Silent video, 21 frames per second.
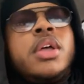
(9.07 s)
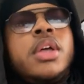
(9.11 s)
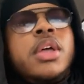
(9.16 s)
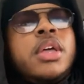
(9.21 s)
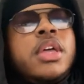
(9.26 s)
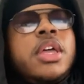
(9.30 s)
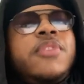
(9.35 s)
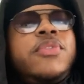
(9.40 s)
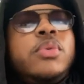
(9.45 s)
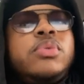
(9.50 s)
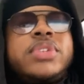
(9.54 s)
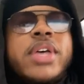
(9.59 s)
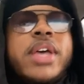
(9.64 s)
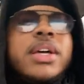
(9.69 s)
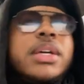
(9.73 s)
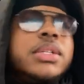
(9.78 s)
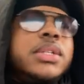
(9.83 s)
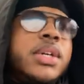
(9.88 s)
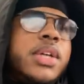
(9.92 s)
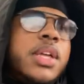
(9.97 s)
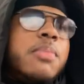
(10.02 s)
If you take
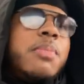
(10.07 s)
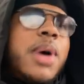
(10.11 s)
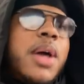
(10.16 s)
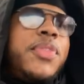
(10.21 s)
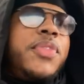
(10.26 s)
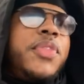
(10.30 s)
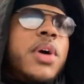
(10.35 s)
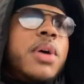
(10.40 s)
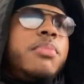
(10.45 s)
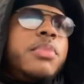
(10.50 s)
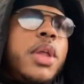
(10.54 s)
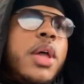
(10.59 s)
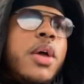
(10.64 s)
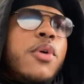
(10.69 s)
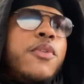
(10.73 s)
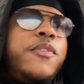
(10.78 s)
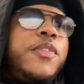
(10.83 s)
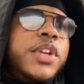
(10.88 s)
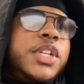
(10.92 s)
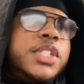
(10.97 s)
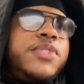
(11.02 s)
a look at my thumbnail
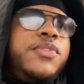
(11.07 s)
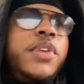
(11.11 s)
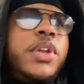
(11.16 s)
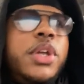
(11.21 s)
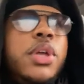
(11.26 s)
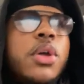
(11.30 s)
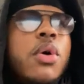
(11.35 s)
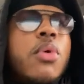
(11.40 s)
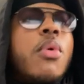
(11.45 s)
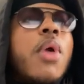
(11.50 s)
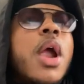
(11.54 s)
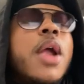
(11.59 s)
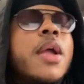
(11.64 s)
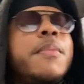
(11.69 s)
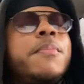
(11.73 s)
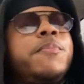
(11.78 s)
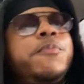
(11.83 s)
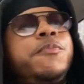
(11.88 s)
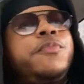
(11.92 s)
for this video, right,